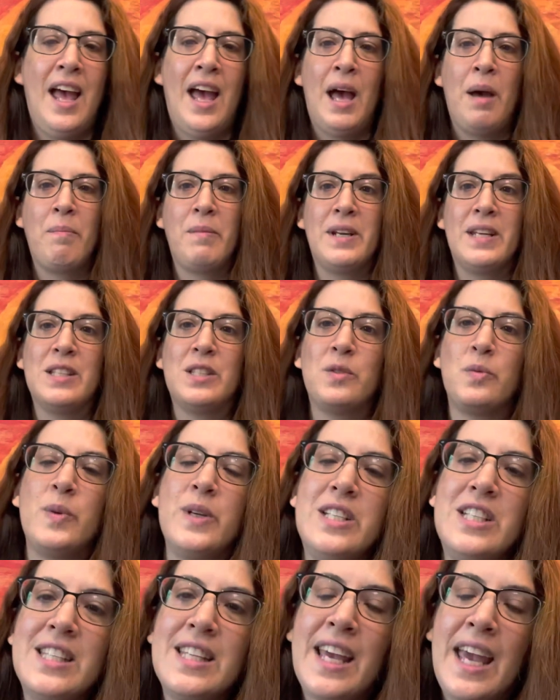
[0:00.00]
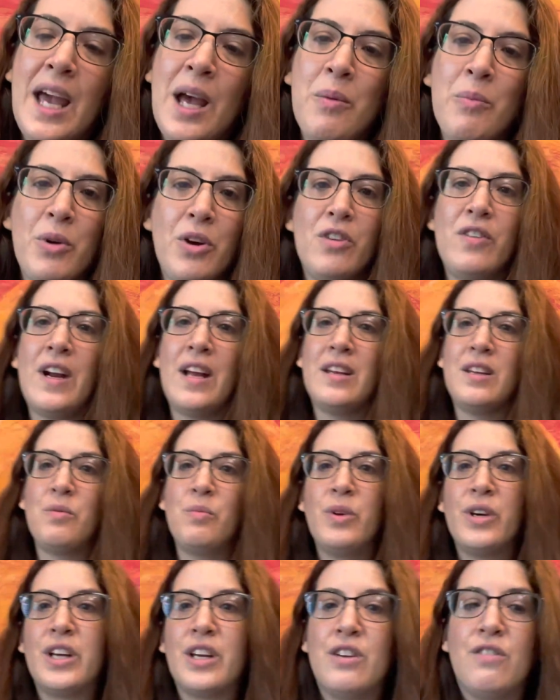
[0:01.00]
I'm gonna switch the camera around and
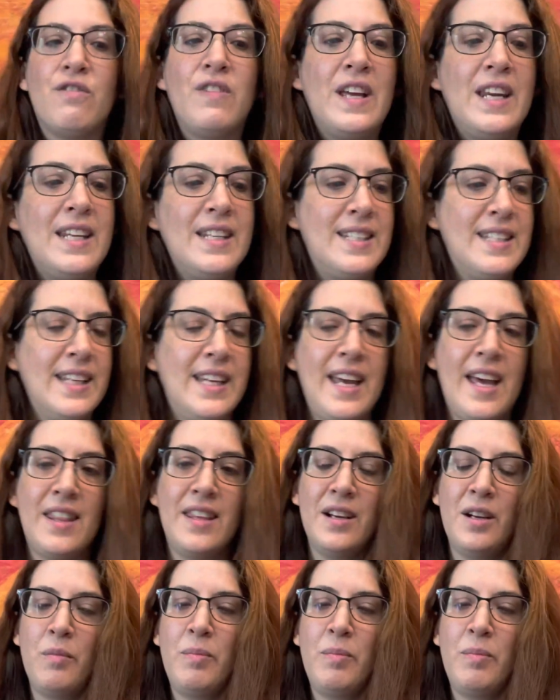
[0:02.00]
we're gonna read it together